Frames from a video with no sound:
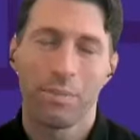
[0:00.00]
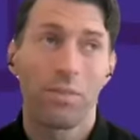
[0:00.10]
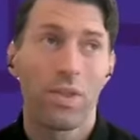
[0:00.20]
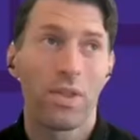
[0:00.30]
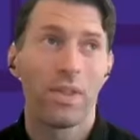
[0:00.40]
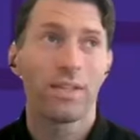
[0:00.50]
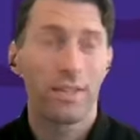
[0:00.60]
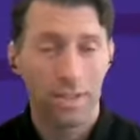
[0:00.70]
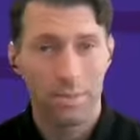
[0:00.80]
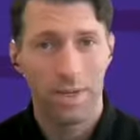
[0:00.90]
Well,
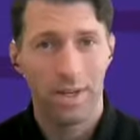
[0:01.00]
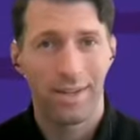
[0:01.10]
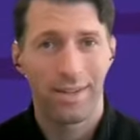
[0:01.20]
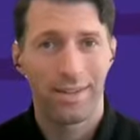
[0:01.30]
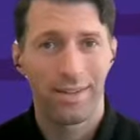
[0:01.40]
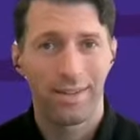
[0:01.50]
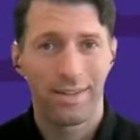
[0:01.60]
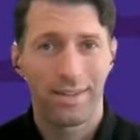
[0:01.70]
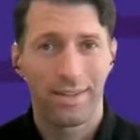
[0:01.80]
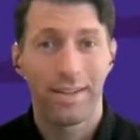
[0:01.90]
this has been
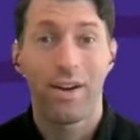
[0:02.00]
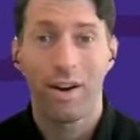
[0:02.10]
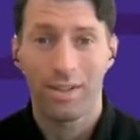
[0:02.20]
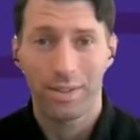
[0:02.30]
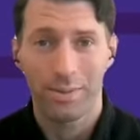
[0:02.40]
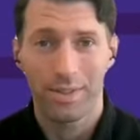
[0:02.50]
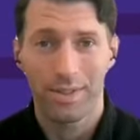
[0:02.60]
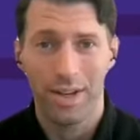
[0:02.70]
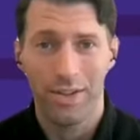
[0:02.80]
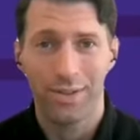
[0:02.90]
an awesome
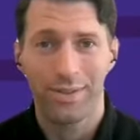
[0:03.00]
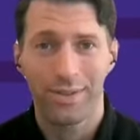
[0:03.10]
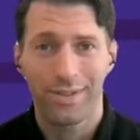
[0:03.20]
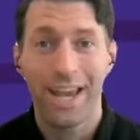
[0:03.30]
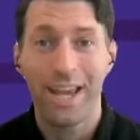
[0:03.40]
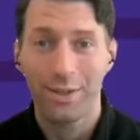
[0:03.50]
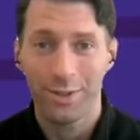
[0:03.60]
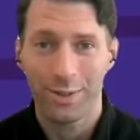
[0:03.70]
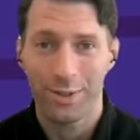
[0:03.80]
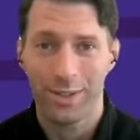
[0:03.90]
discussion. Thank
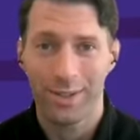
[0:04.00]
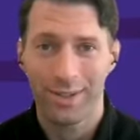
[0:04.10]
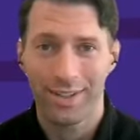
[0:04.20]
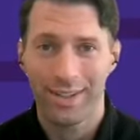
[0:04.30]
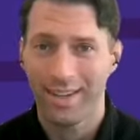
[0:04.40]
you so much.